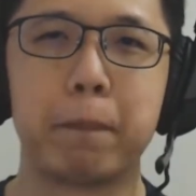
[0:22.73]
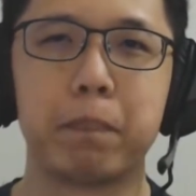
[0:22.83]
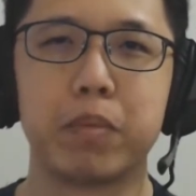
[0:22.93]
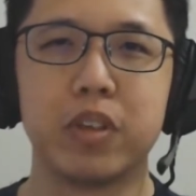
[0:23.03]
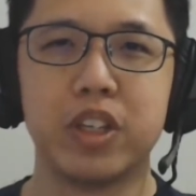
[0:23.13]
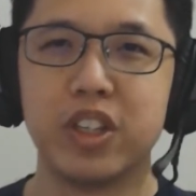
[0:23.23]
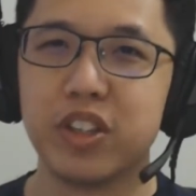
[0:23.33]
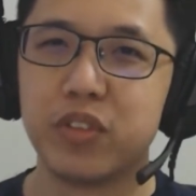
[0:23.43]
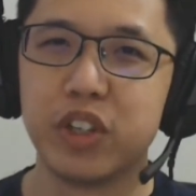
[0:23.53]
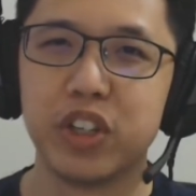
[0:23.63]
In this
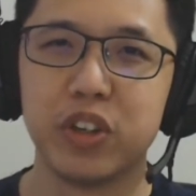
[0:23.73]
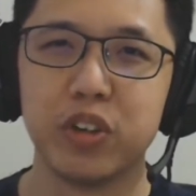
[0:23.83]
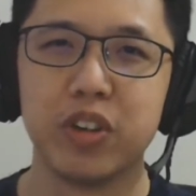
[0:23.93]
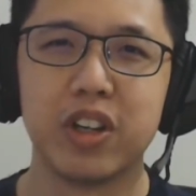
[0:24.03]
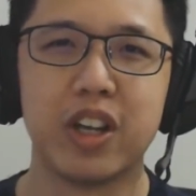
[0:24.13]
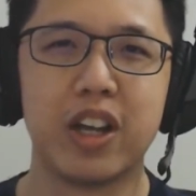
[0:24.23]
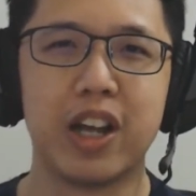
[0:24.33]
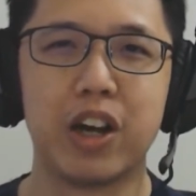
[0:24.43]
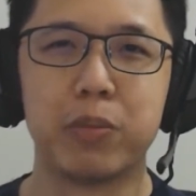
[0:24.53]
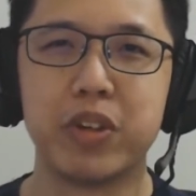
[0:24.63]
video,
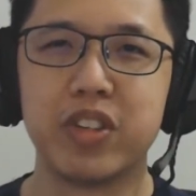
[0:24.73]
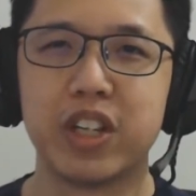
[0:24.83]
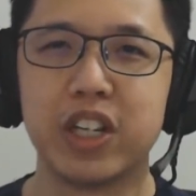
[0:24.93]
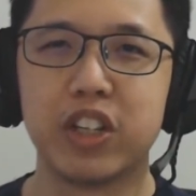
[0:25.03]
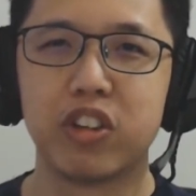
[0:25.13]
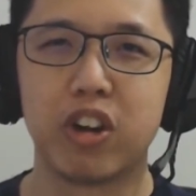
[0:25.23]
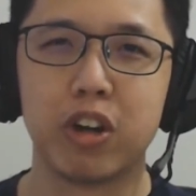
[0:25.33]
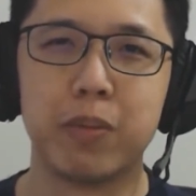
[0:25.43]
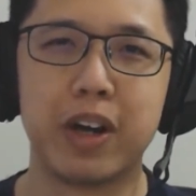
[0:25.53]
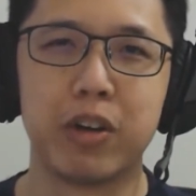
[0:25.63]
I'll basically talk
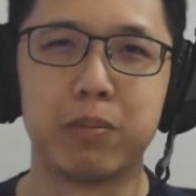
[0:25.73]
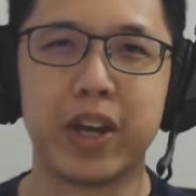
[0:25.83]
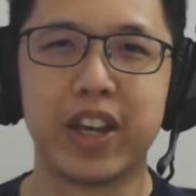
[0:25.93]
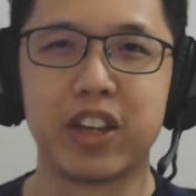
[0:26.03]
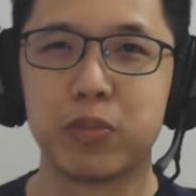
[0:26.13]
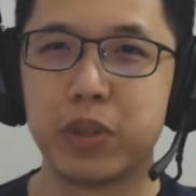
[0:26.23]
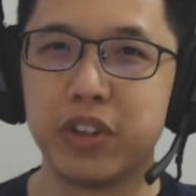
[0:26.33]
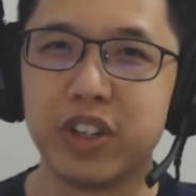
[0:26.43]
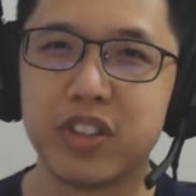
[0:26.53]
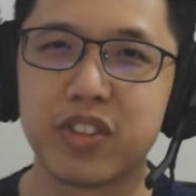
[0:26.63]
about my
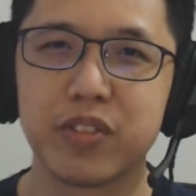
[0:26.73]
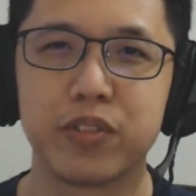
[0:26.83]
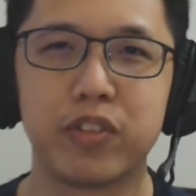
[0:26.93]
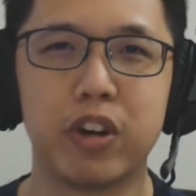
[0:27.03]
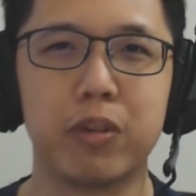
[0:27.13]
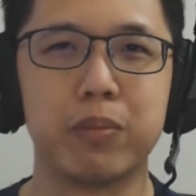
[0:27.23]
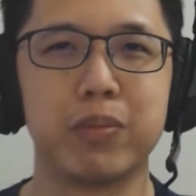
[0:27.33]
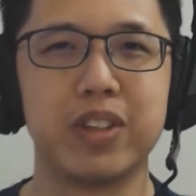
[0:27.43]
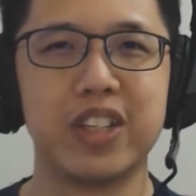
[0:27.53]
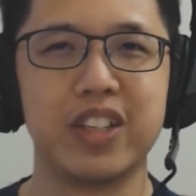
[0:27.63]
experience
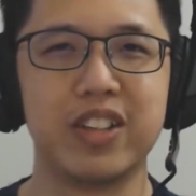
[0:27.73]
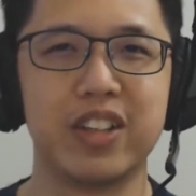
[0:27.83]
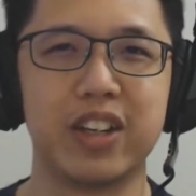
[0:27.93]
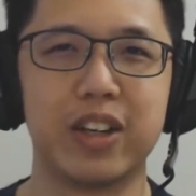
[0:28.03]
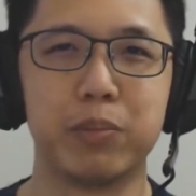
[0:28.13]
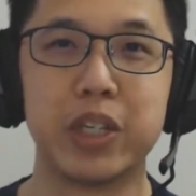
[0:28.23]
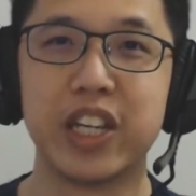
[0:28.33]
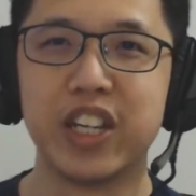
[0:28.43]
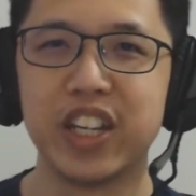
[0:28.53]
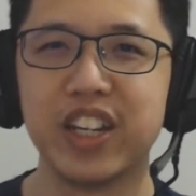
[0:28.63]
from the
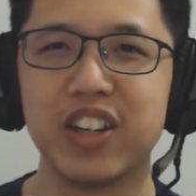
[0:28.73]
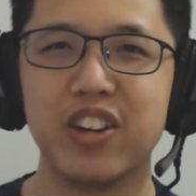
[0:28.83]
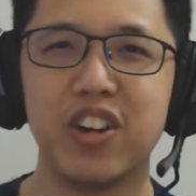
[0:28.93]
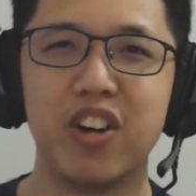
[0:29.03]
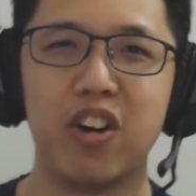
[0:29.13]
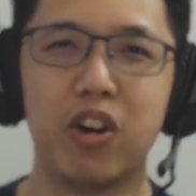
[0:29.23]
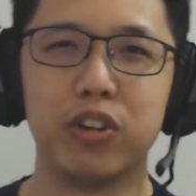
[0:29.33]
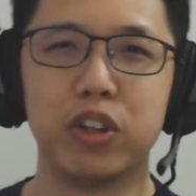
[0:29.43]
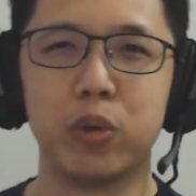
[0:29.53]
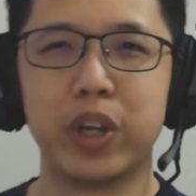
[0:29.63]
beginning all
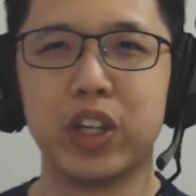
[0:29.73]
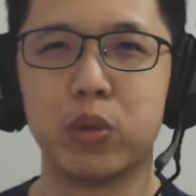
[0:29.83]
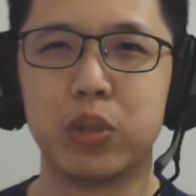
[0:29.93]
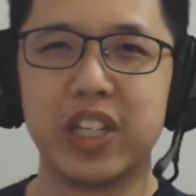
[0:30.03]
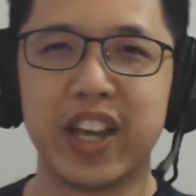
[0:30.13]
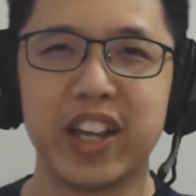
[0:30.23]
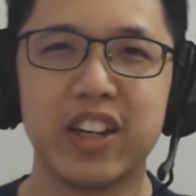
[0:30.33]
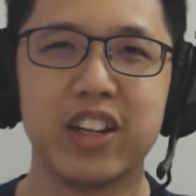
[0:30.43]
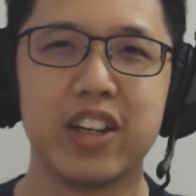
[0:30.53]
the way to the end,